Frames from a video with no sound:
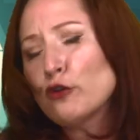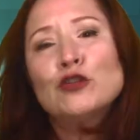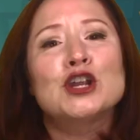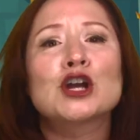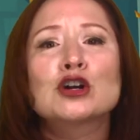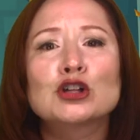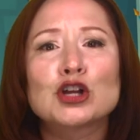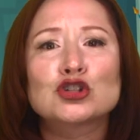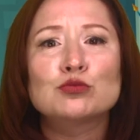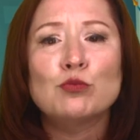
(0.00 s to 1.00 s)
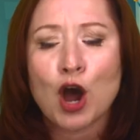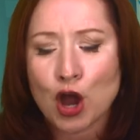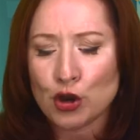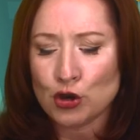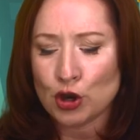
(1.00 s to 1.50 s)
of an
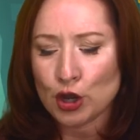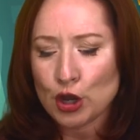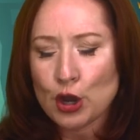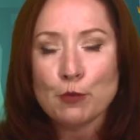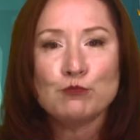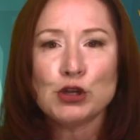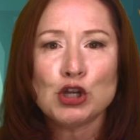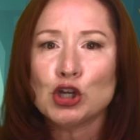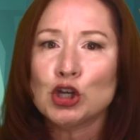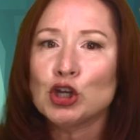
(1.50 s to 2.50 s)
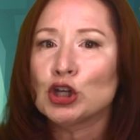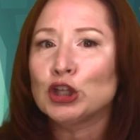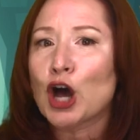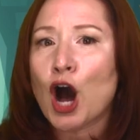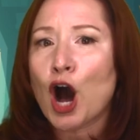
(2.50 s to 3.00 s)
Englishman. Be he
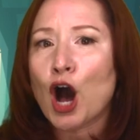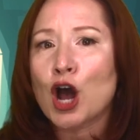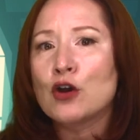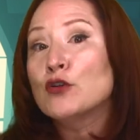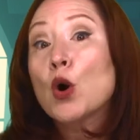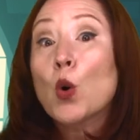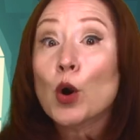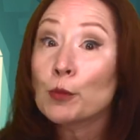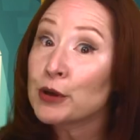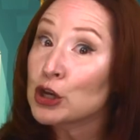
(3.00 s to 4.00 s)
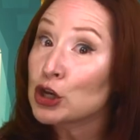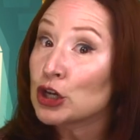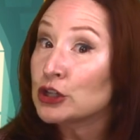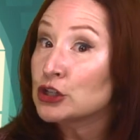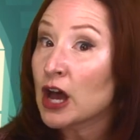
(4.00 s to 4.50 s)
alive or be
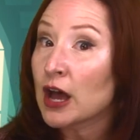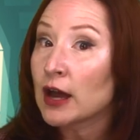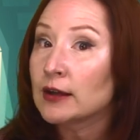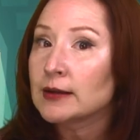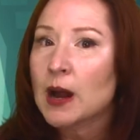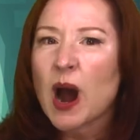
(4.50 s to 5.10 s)
he dead,